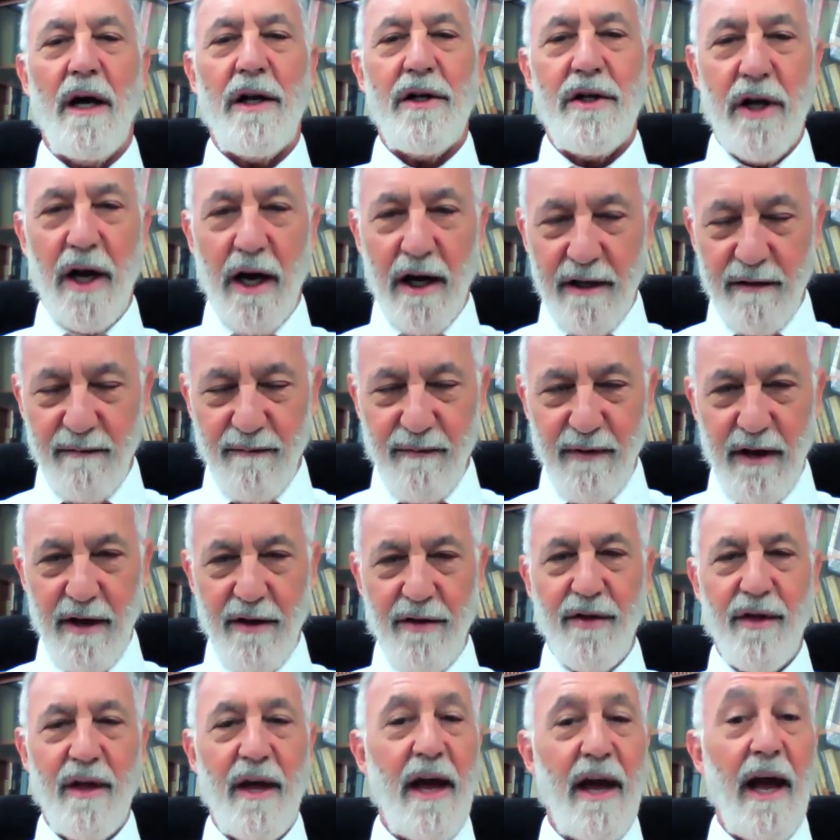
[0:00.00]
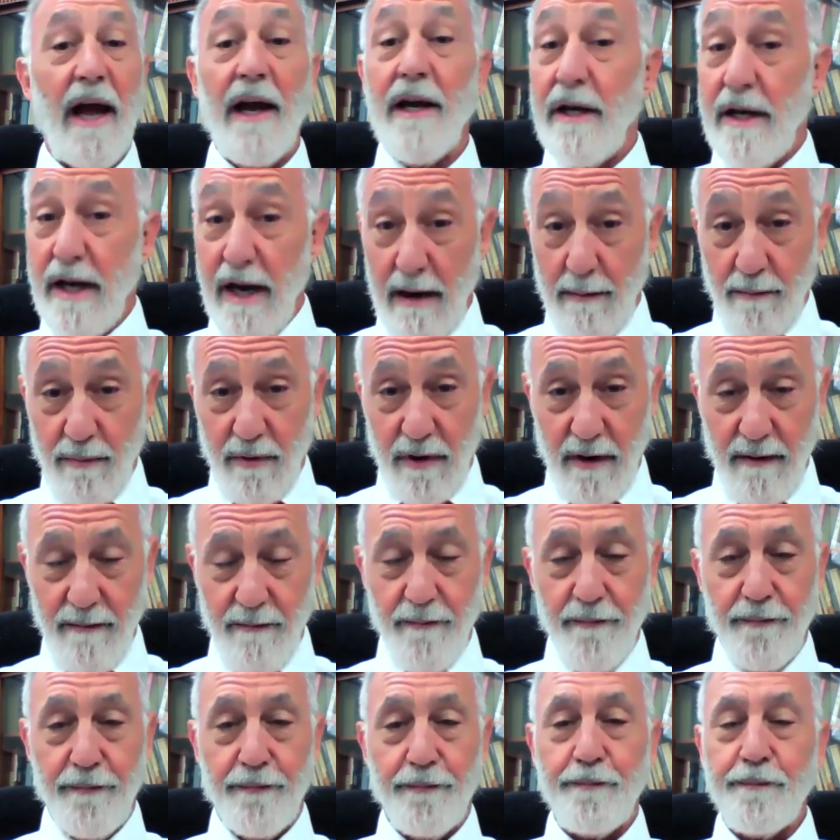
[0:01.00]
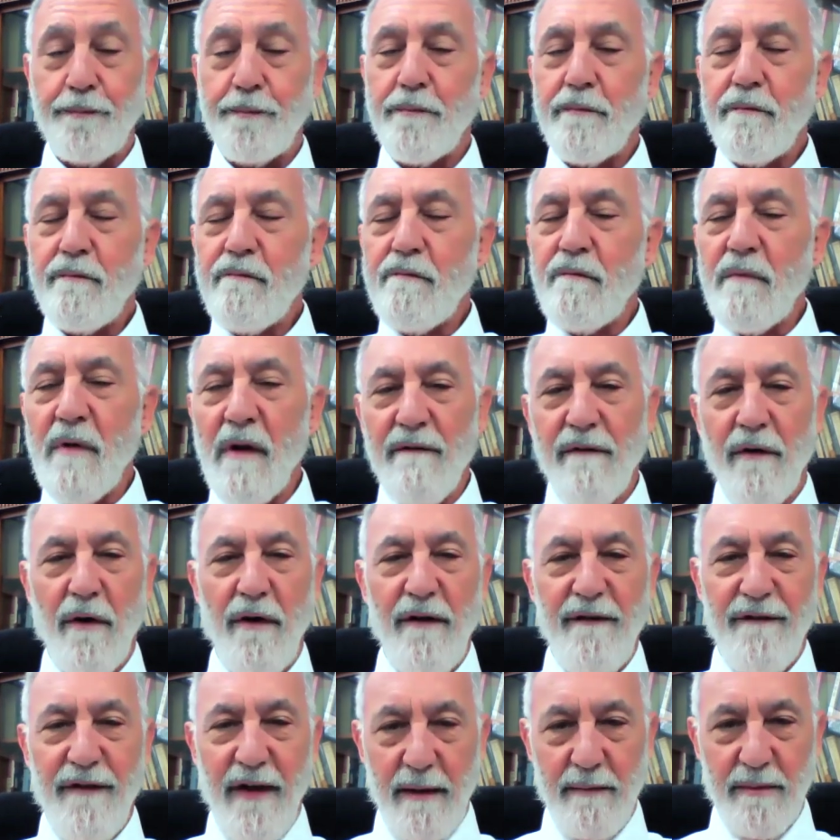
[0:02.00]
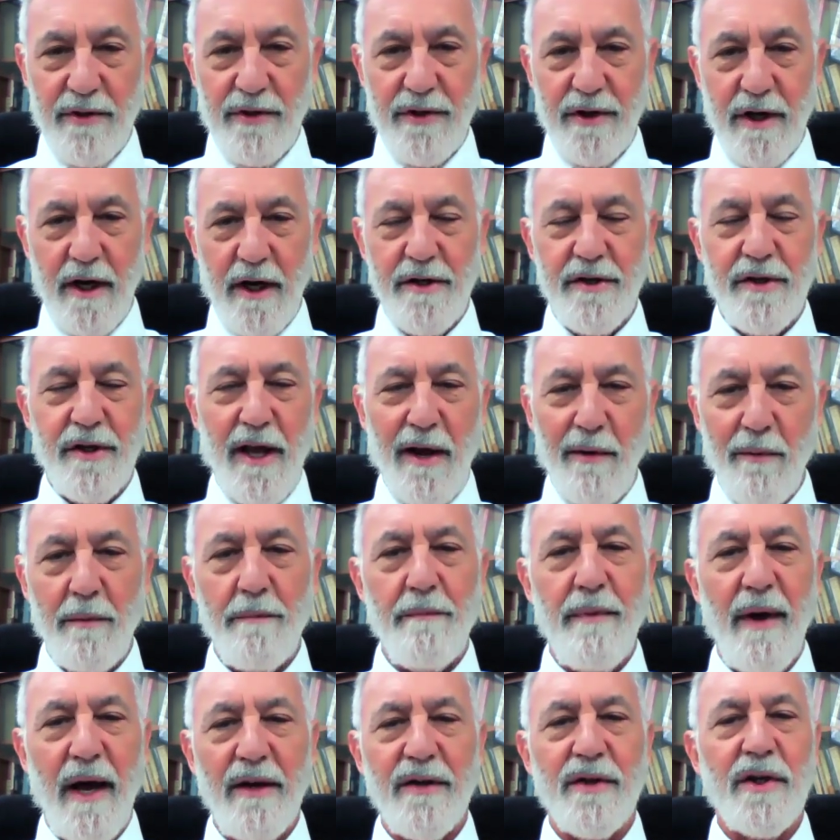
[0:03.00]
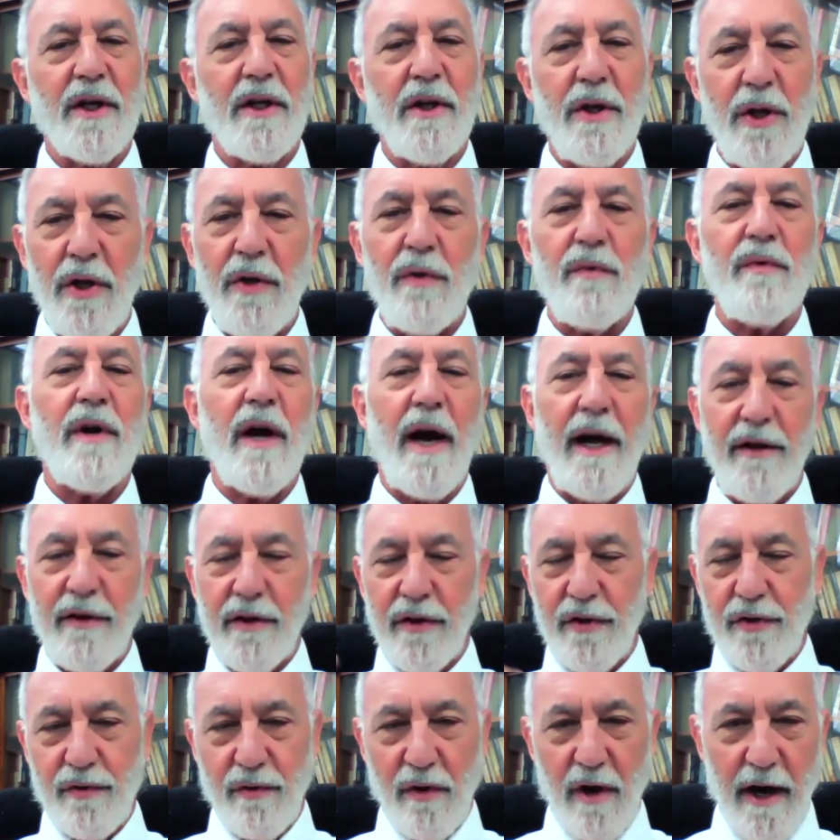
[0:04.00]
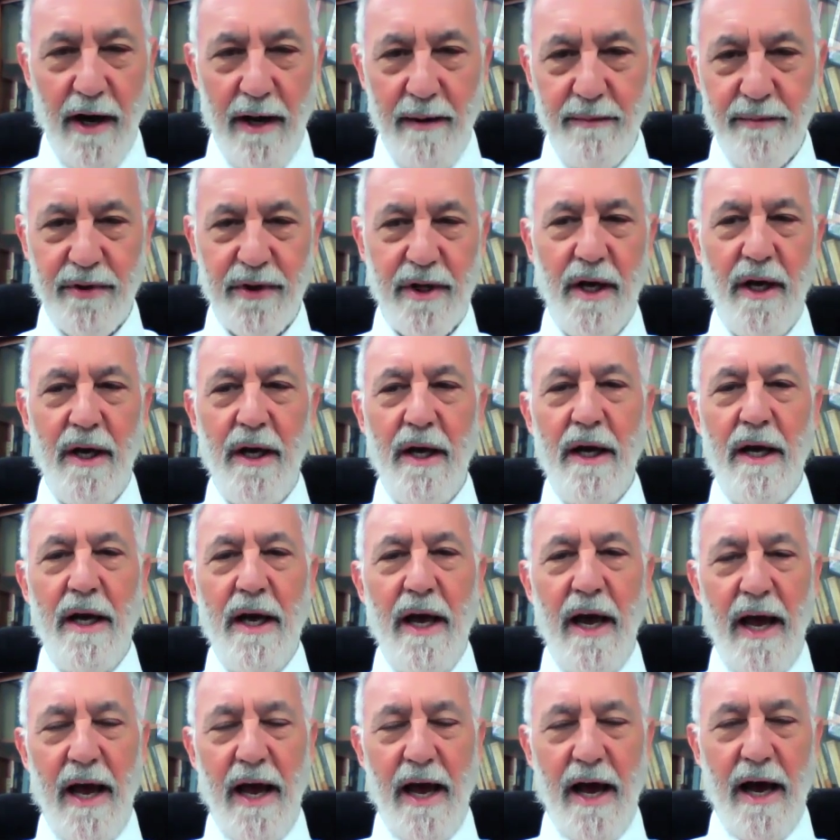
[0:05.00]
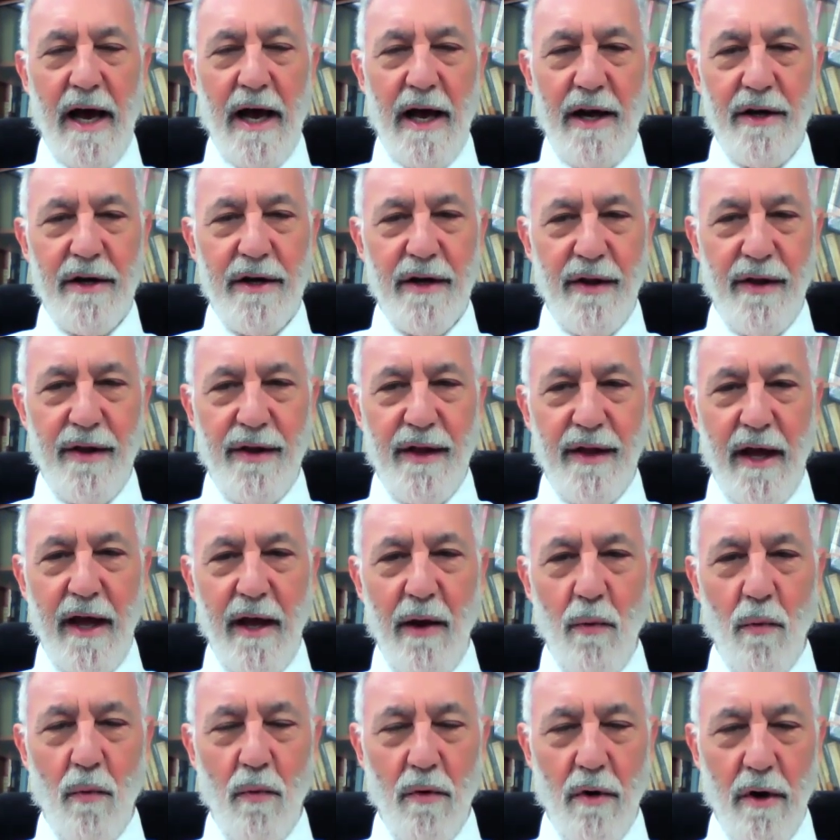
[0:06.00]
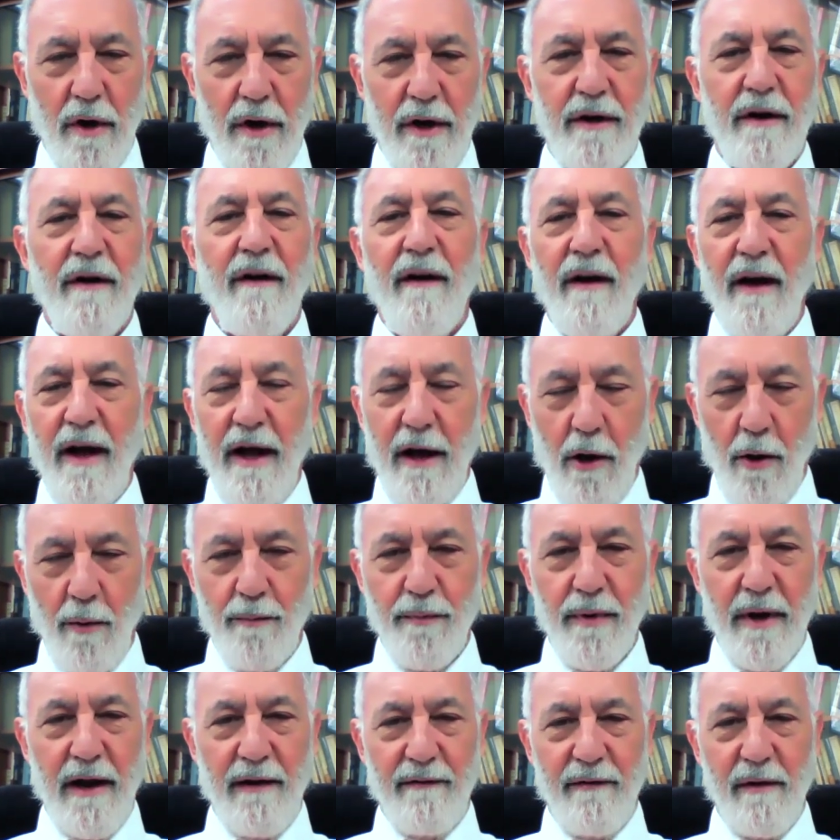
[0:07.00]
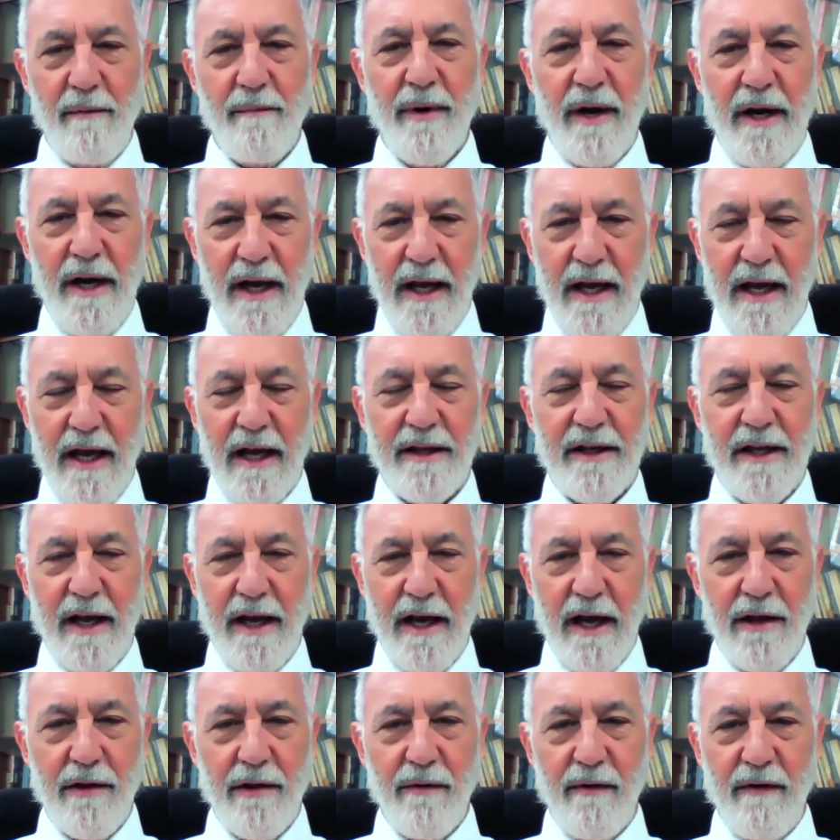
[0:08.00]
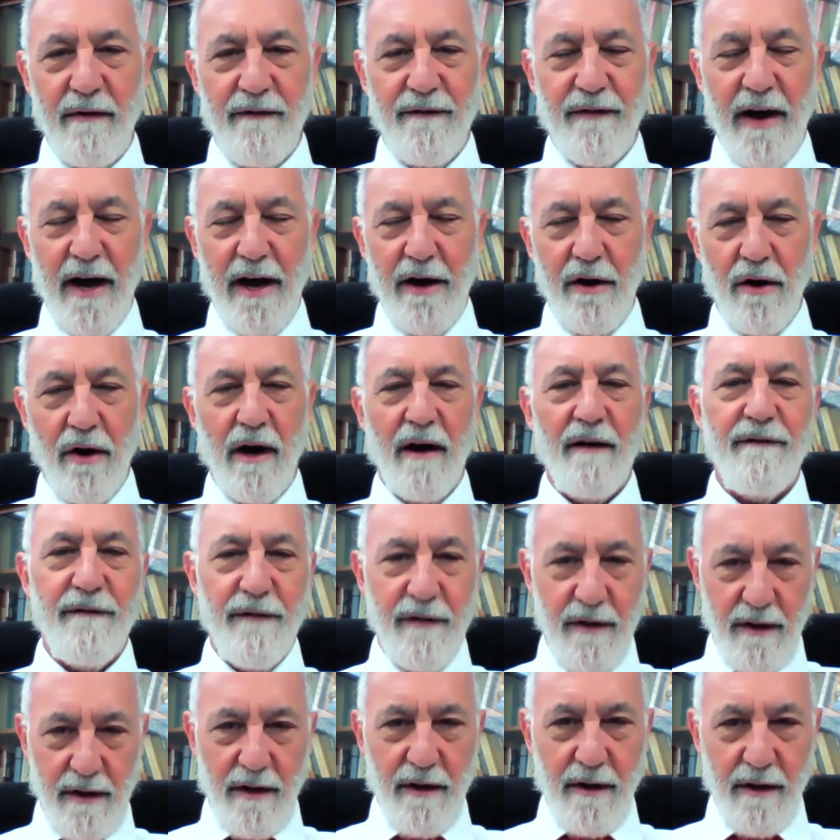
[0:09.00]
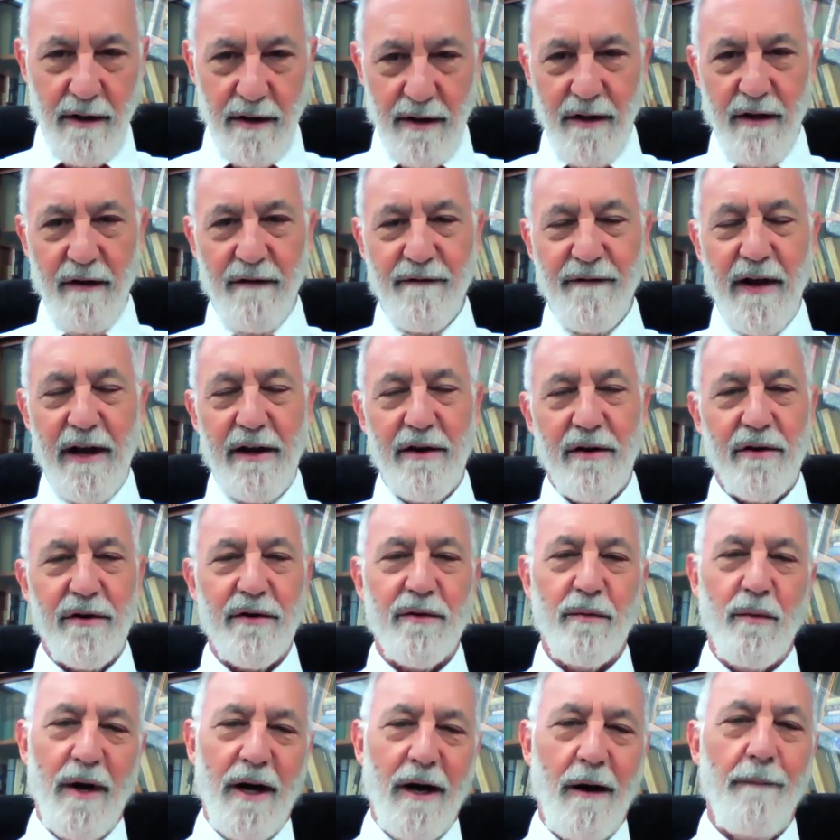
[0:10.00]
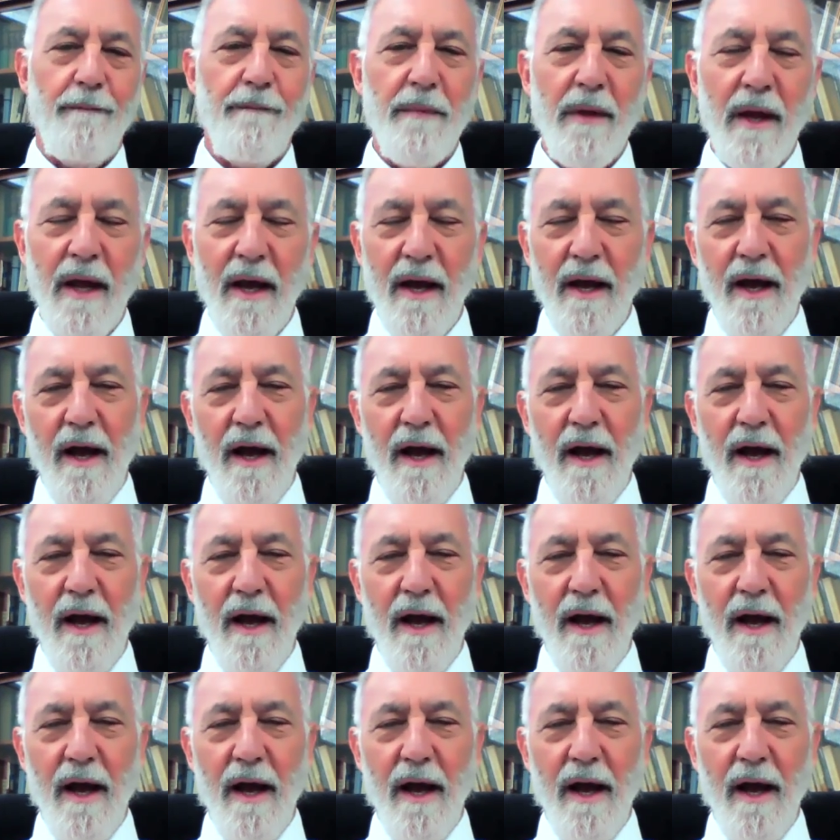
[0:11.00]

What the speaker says: Jephthah, and Deborah, a very famous judge. They would basically unite the tribes and they would help everybody get together and fight off the offenders. Well,